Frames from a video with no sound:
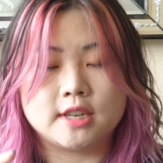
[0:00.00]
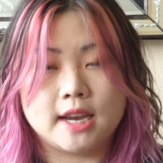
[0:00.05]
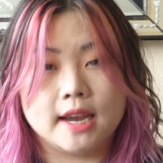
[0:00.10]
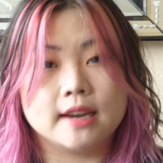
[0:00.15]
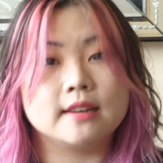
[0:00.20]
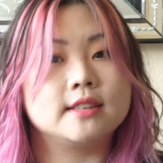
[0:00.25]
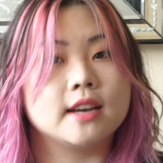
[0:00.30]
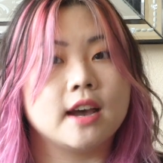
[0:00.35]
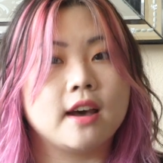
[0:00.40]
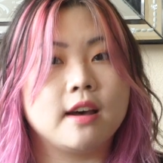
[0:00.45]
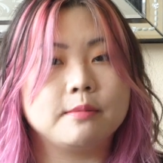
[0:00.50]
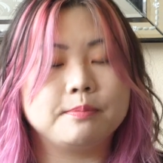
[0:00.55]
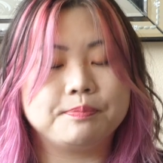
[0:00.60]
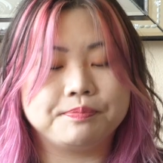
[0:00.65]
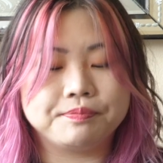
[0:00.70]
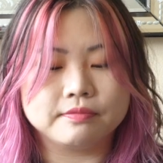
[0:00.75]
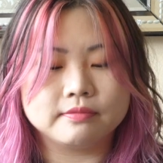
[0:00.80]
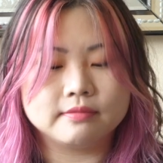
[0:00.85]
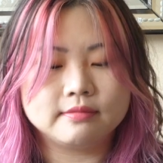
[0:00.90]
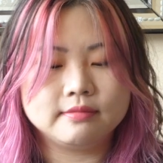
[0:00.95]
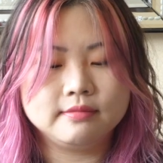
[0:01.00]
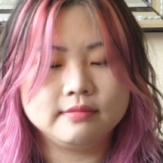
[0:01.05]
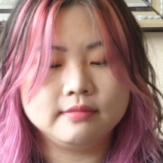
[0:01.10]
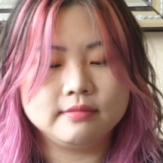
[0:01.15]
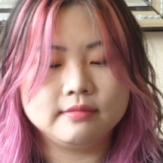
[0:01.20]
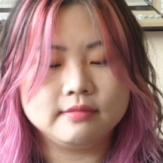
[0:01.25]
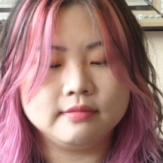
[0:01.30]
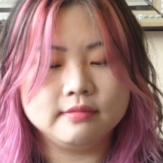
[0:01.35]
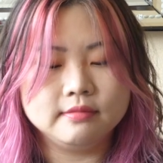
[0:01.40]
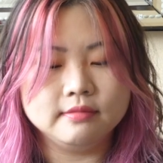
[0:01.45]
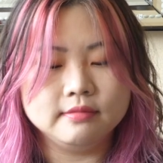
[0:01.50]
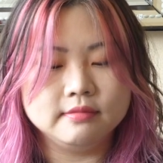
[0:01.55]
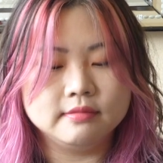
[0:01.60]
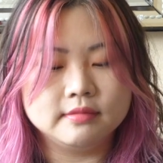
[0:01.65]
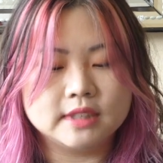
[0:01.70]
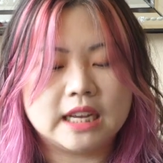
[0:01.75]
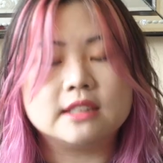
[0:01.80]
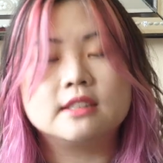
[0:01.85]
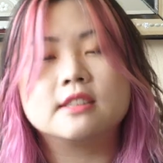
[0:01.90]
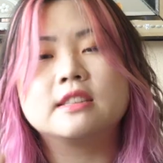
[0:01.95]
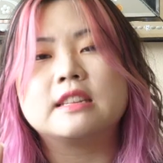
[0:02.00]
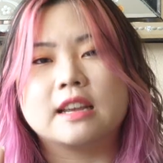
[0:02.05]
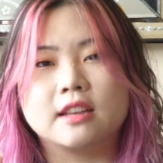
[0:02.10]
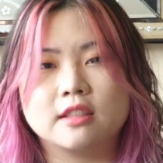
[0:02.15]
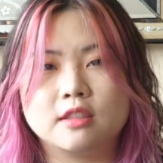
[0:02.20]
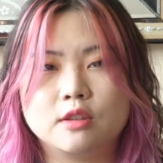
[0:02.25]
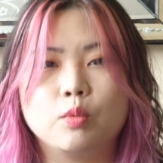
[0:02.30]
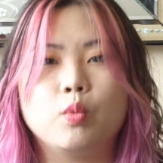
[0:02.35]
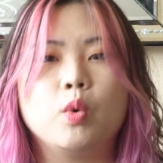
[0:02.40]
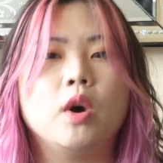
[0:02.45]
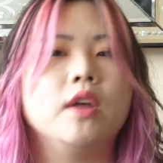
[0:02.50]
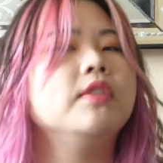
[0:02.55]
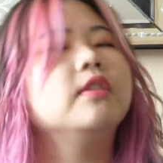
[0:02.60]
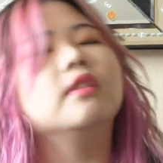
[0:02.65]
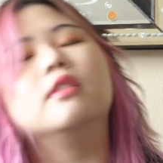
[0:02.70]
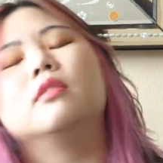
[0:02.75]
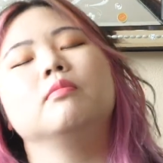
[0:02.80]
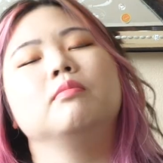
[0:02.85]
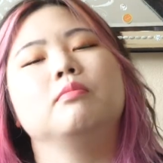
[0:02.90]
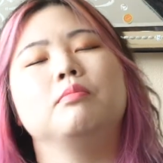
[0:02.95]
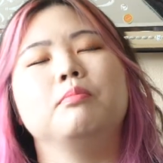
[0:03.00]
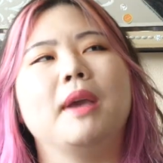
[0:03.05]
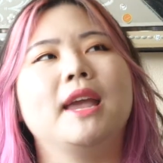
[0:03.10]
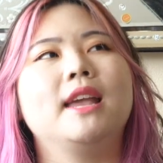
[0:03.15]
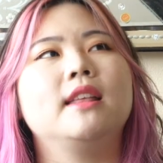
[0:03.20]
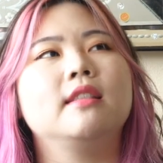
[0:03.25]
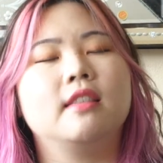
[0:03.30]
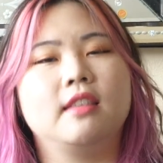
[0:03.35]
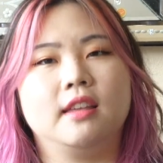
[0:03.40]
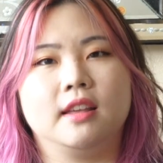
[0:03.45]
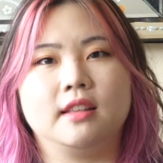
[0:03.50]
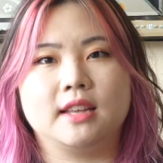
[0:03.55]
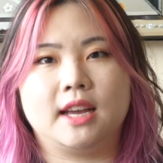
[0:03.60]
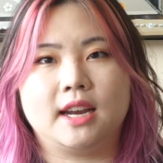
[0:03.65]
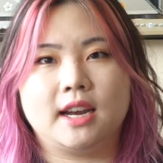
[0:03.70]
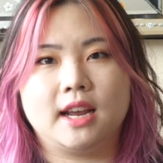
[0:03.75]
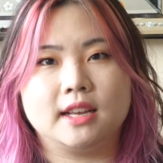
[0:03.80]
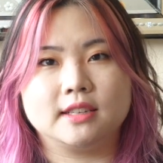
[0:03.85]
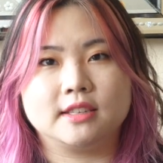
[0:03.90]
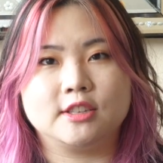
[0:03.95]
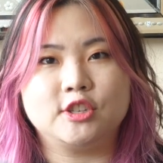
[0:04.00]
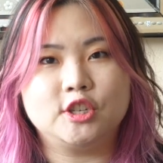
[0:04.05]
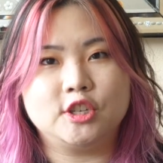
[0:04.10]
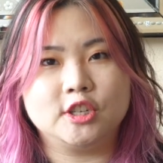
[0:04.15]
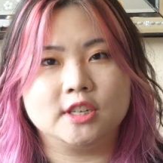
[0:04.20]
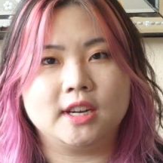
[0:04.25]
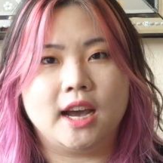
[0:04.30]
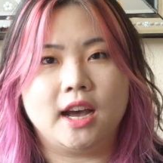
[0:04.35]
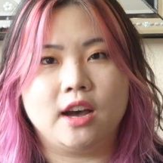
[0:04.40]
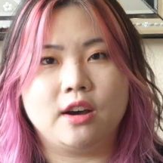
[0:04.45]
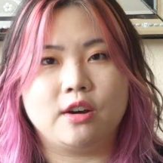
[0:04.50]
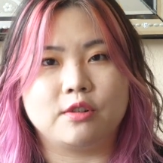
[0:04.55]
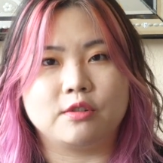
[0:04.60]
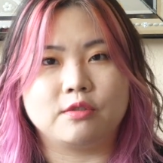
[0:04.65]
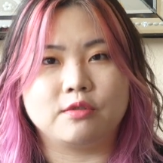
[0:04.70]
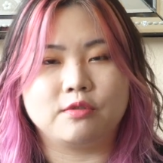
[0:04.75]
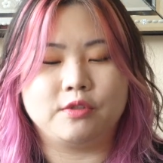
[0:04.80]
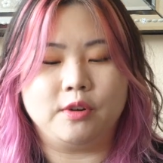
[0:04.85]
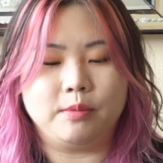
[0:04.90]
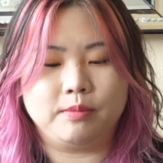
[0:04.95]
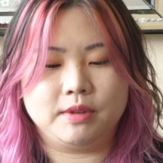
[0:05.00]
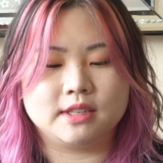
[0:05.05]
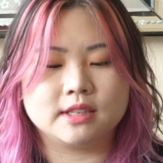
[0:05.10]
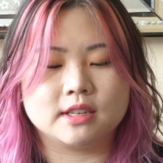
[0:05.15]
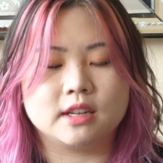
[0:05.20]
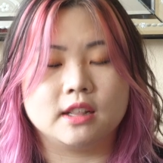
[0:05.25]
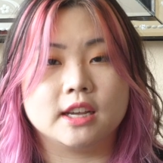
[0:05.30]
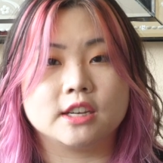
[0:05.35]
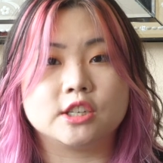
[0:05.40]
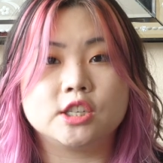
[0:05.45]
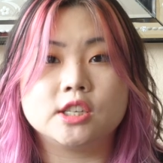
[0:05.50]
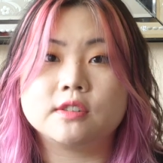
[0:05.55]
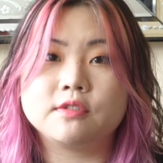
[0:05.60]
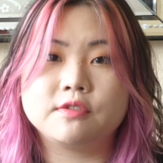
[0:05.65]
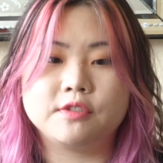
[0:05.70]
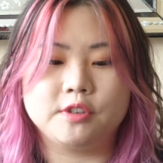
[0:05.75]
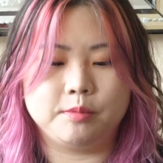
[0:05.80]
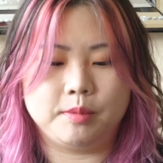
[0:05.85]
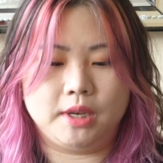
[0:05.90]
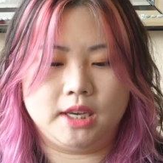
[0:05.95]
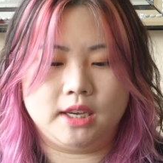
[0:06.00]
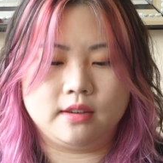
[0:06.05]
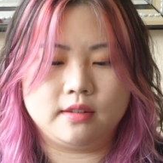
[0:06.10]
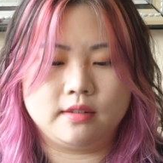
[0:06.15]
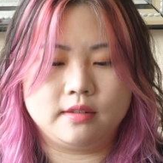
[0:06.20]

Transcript: tank top. It's like the one main thing that has stood out from this collection for me.